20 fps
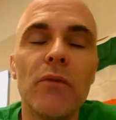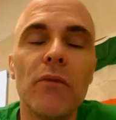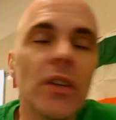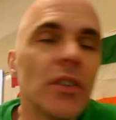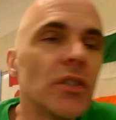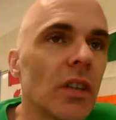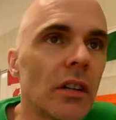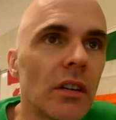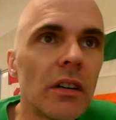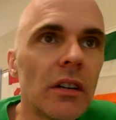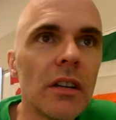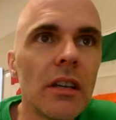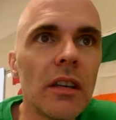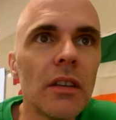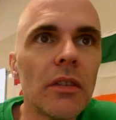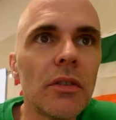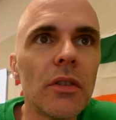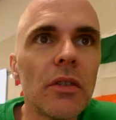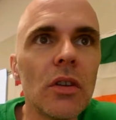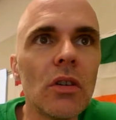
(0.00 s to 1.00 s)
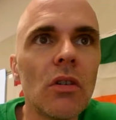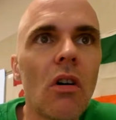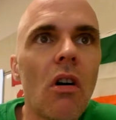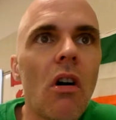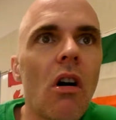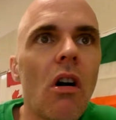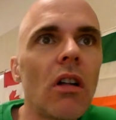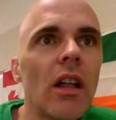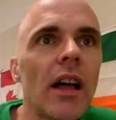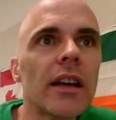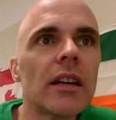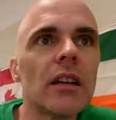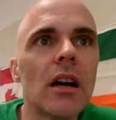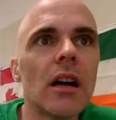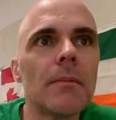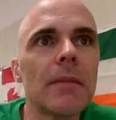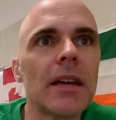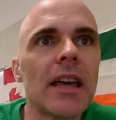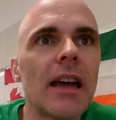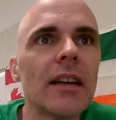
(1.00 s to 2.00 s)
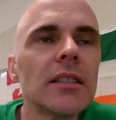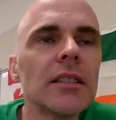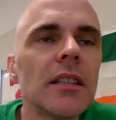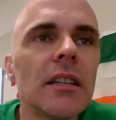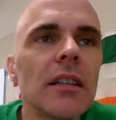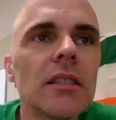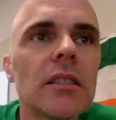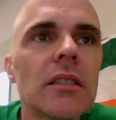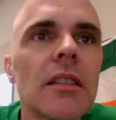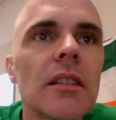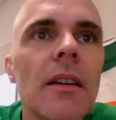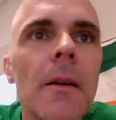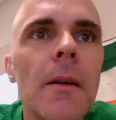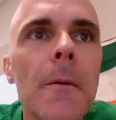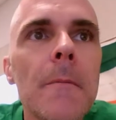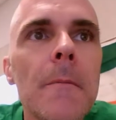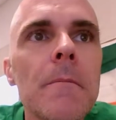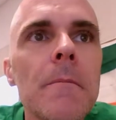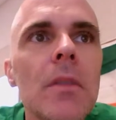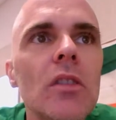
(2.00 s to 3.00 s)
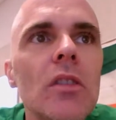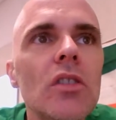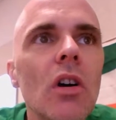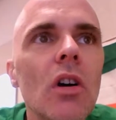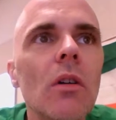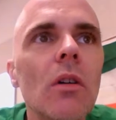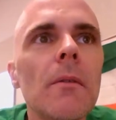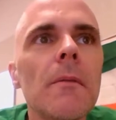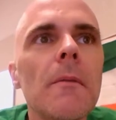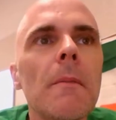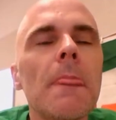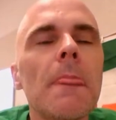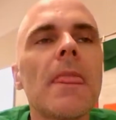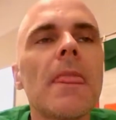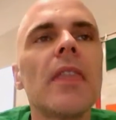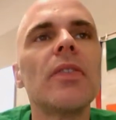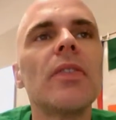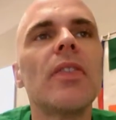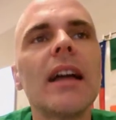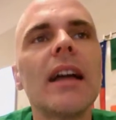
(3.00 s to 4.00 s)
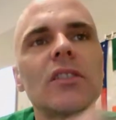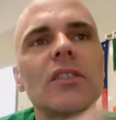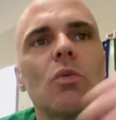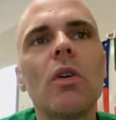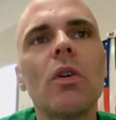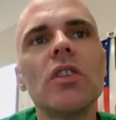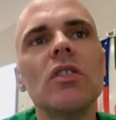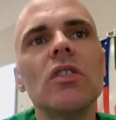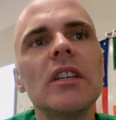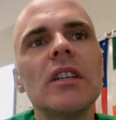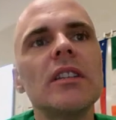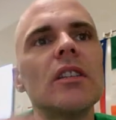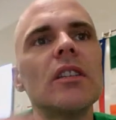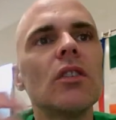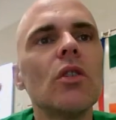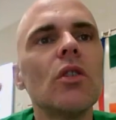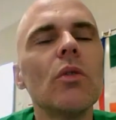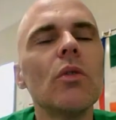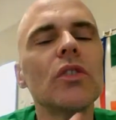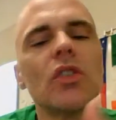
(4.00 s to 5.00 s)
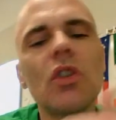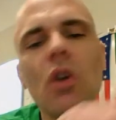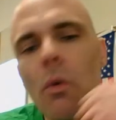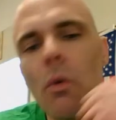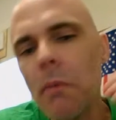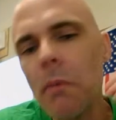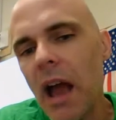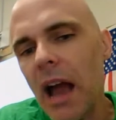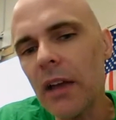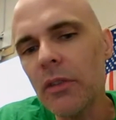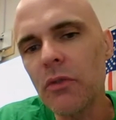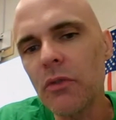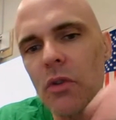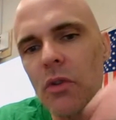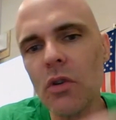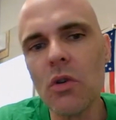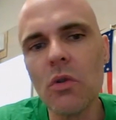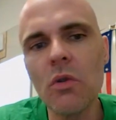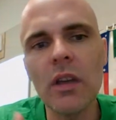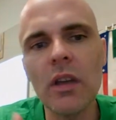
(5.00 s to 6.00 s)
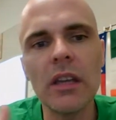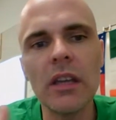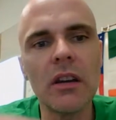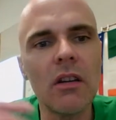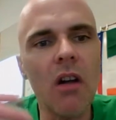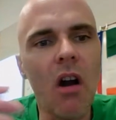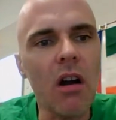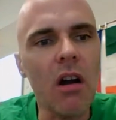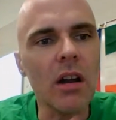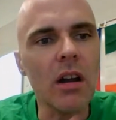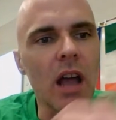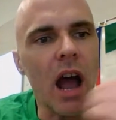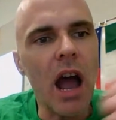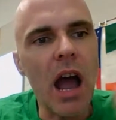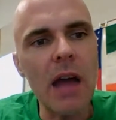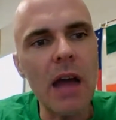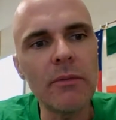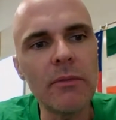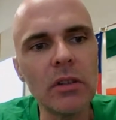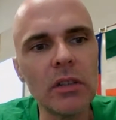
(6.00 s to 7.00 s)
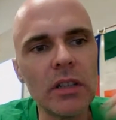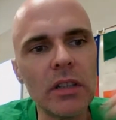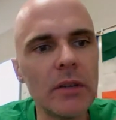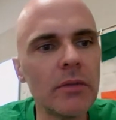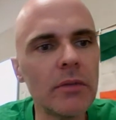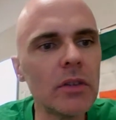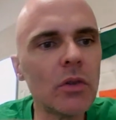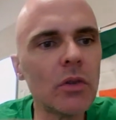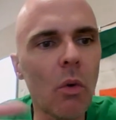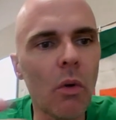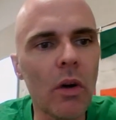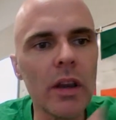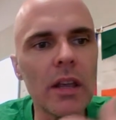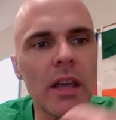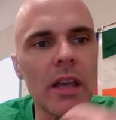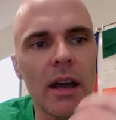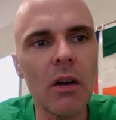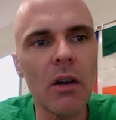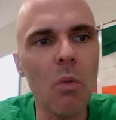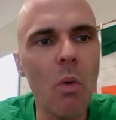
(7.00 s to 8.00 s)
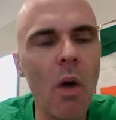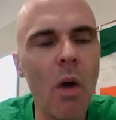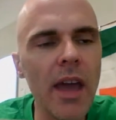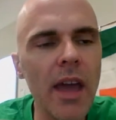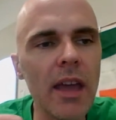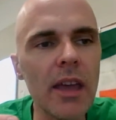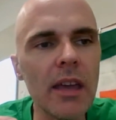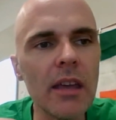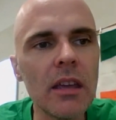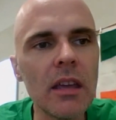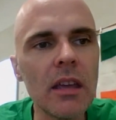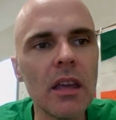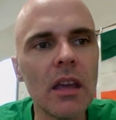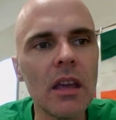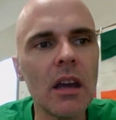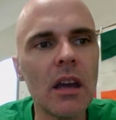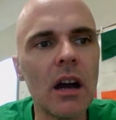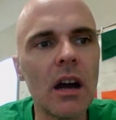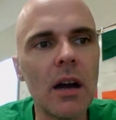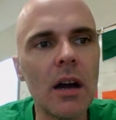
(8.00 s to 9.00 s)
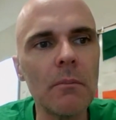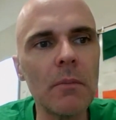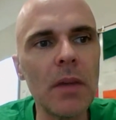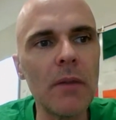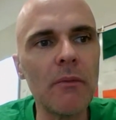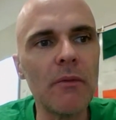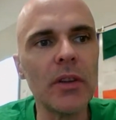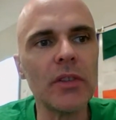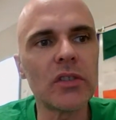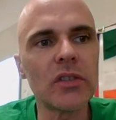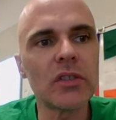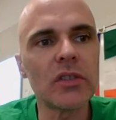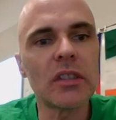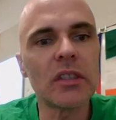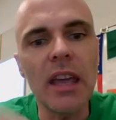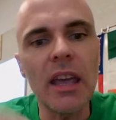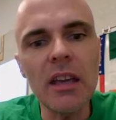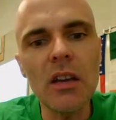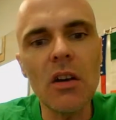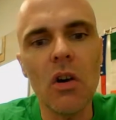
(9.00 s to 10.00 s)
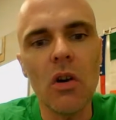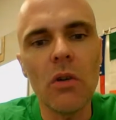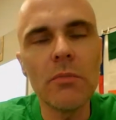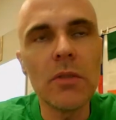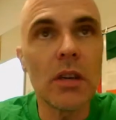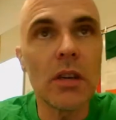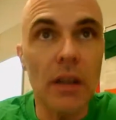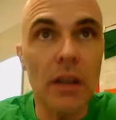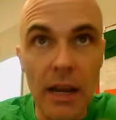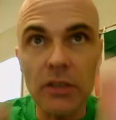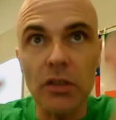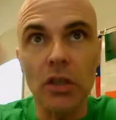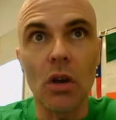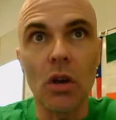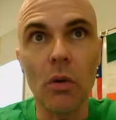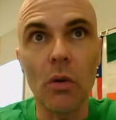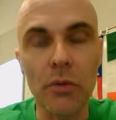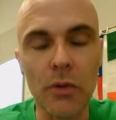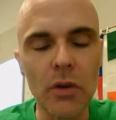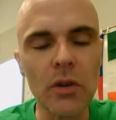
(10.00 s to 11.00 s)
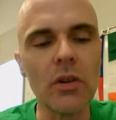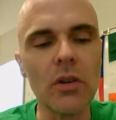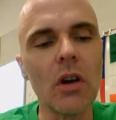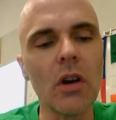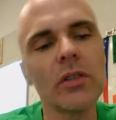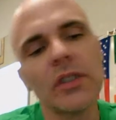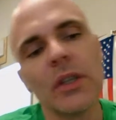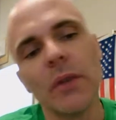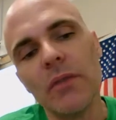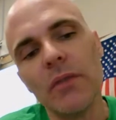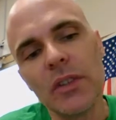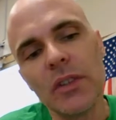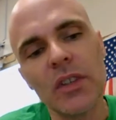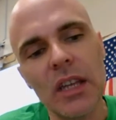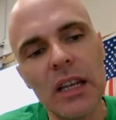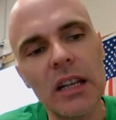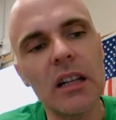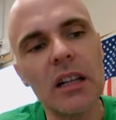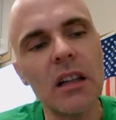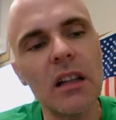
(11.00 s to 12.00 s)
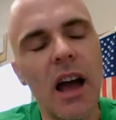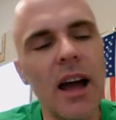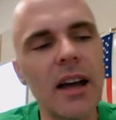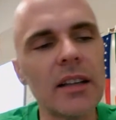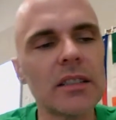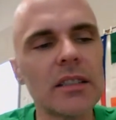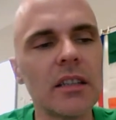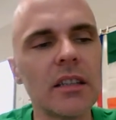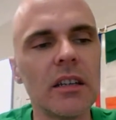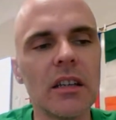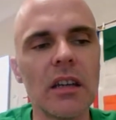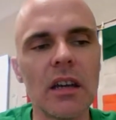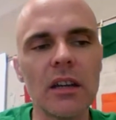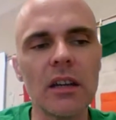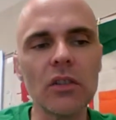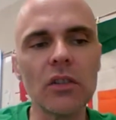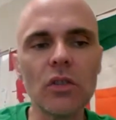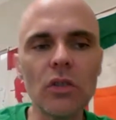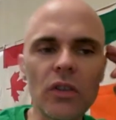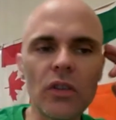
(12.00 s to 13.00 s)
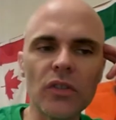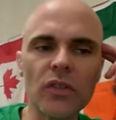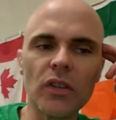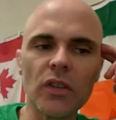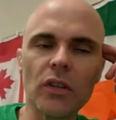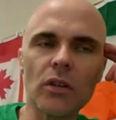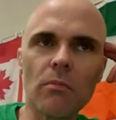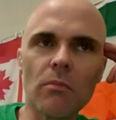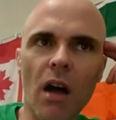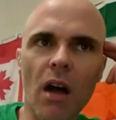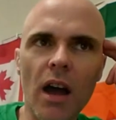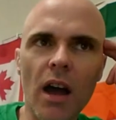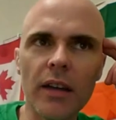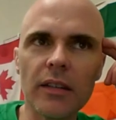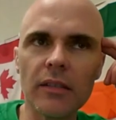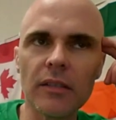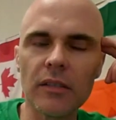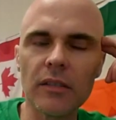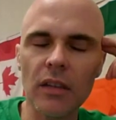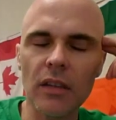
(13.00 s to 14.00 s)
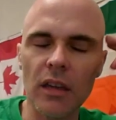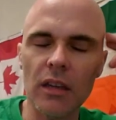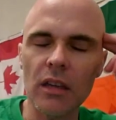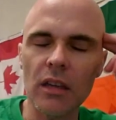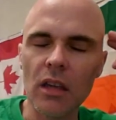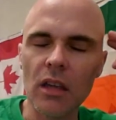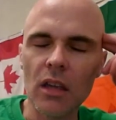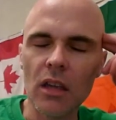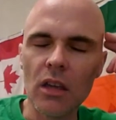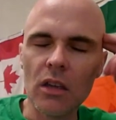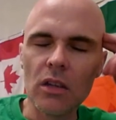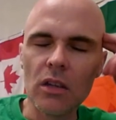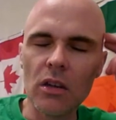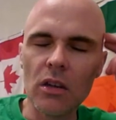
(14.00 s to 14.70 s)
It fits underneath, all economic essays. So that's what you need to do, is go back through in an archival inventory kind of way. If it's take home, you can actually go through your notes. If it's in class, then you got to do this in your mind and say,